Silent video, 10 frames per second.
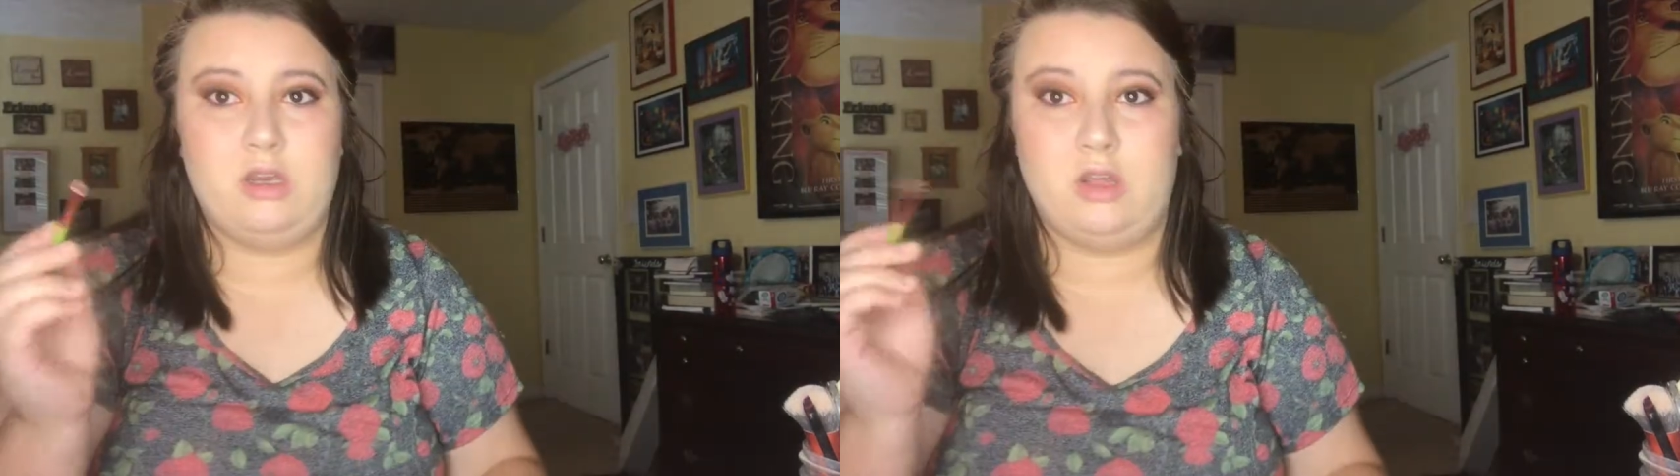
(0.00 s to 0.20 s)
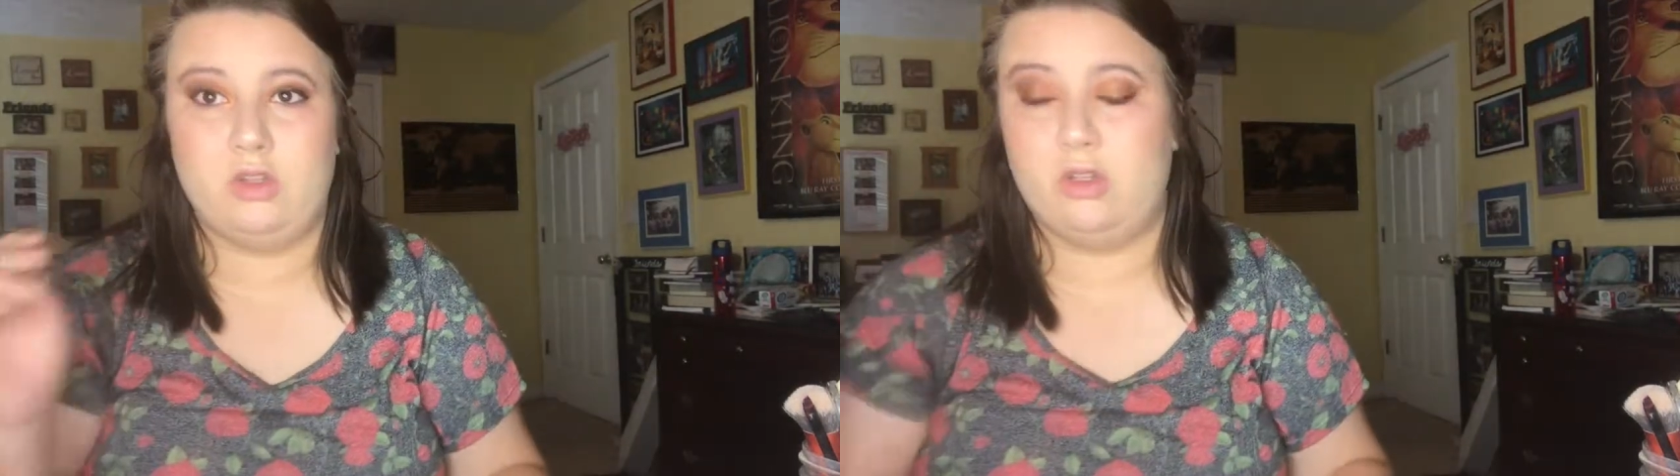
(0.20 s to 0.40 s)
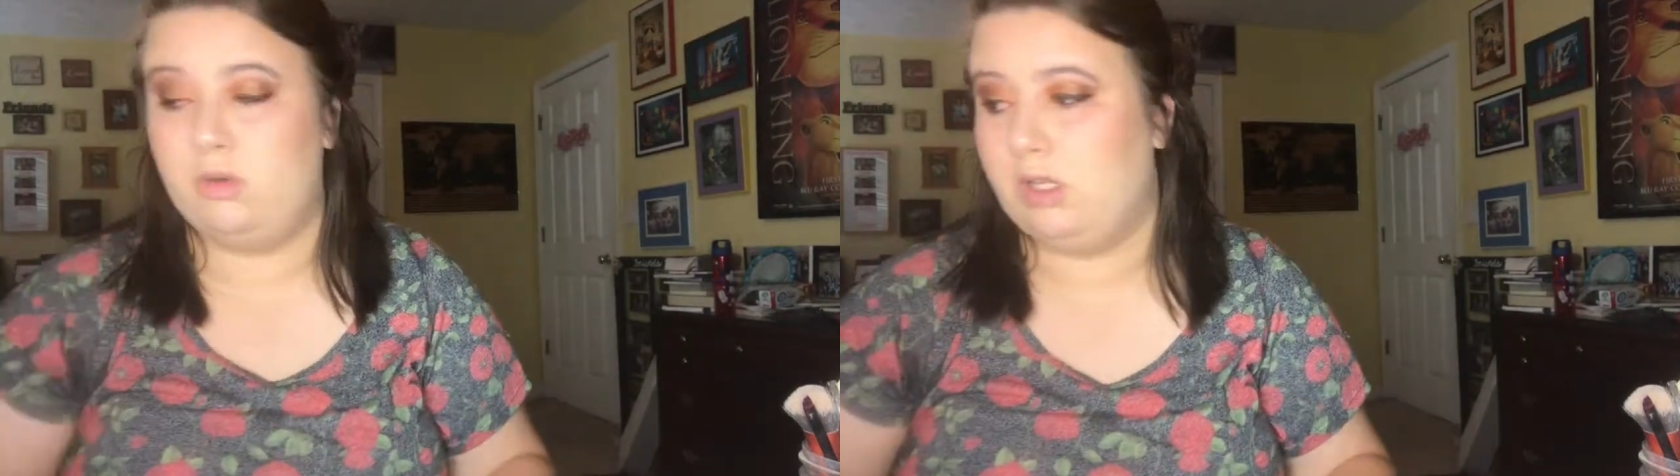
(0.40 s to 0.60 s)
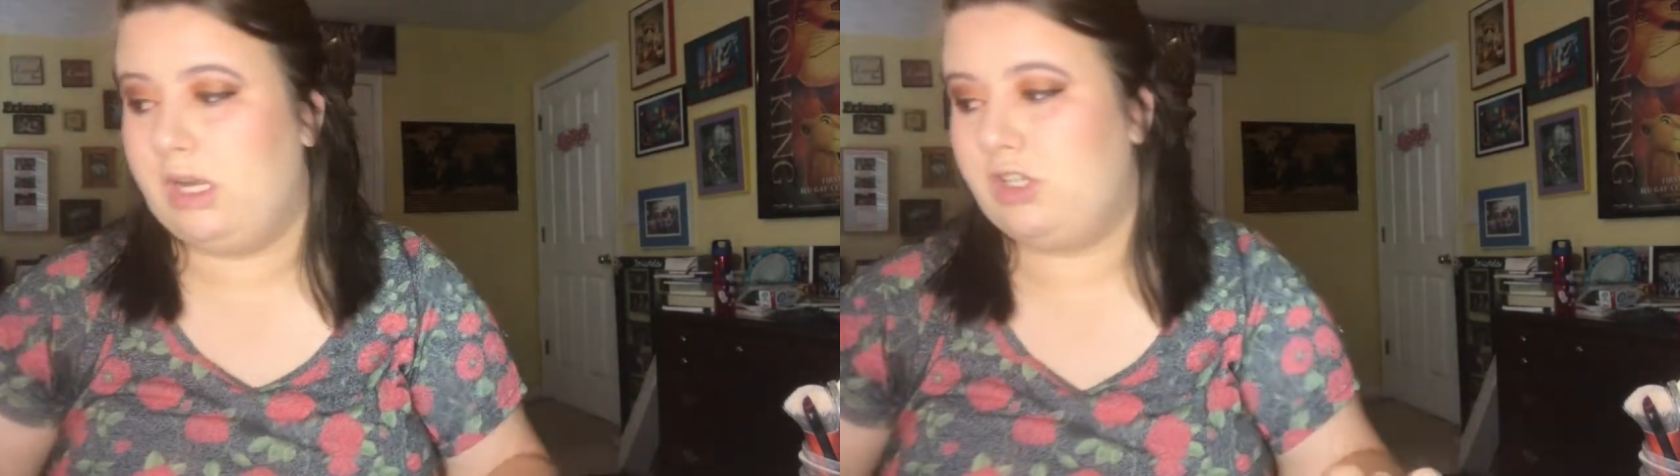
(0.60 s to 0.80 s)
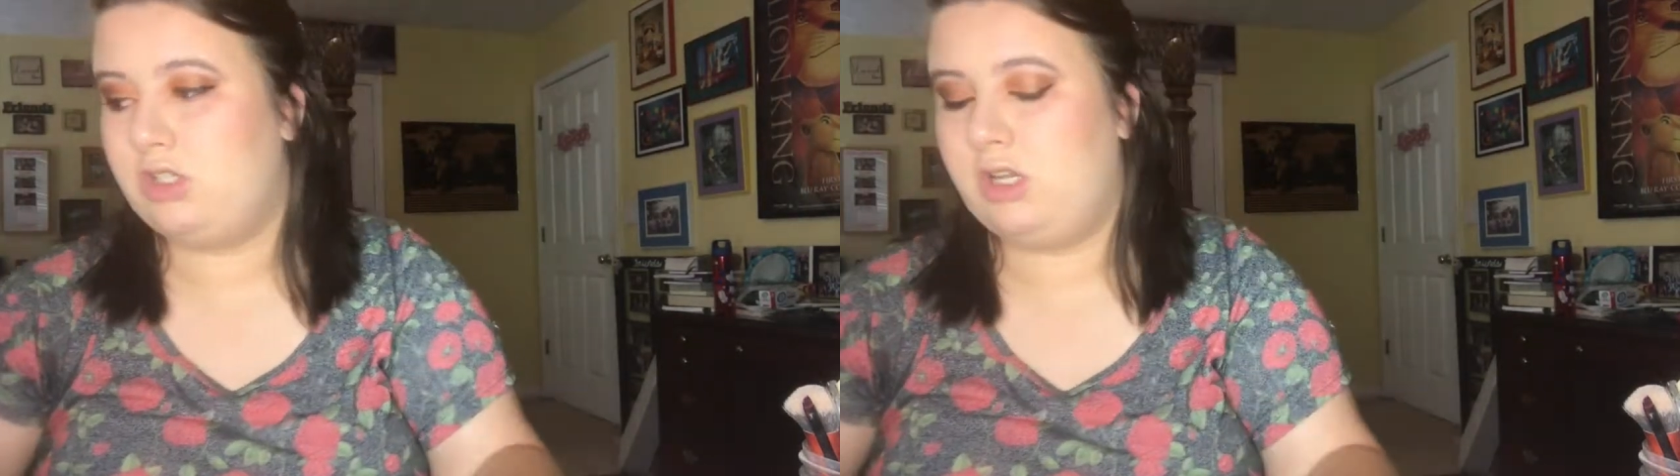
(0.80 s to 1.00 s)
on the lower
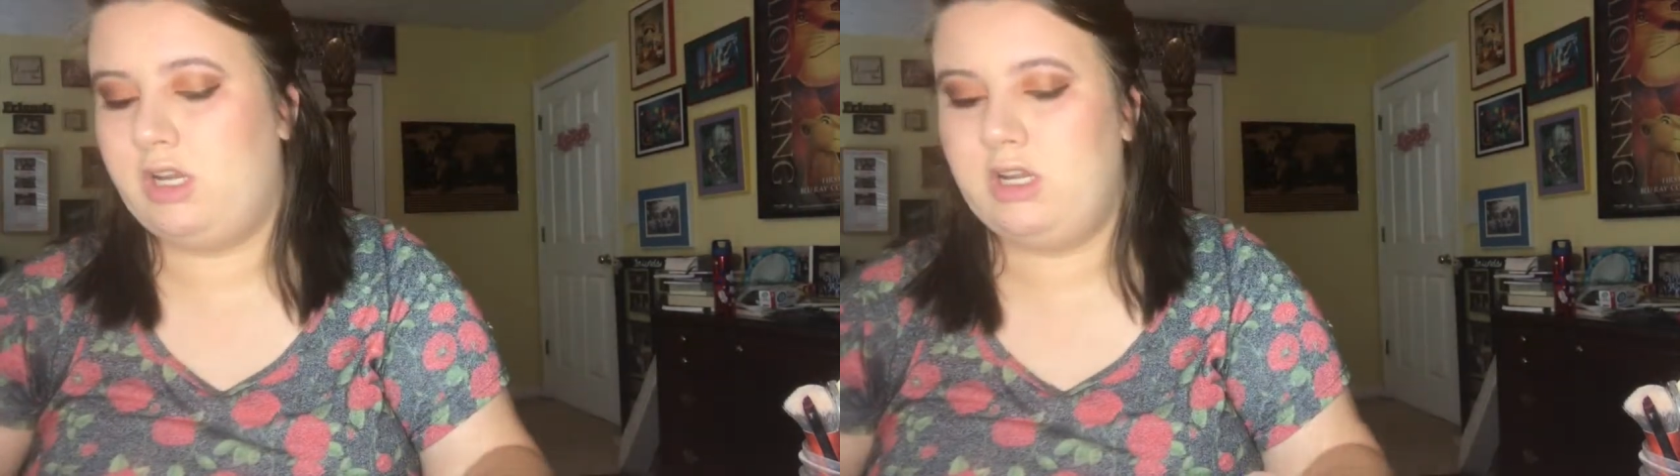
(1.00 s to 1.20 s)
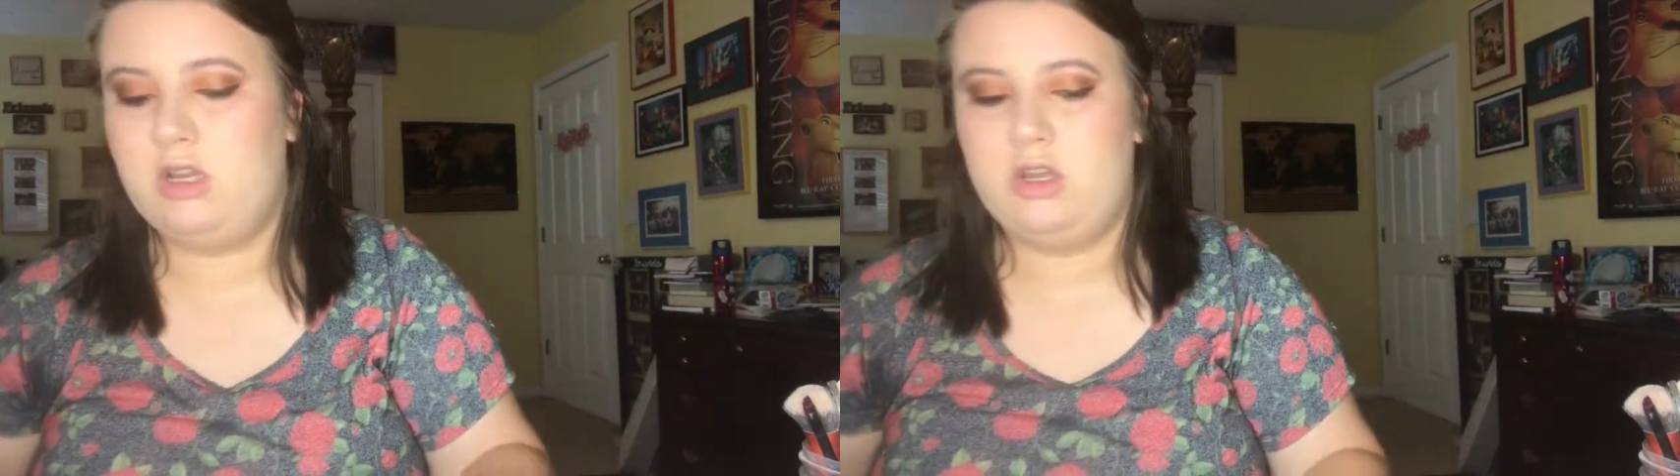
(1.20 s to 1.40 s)
lash line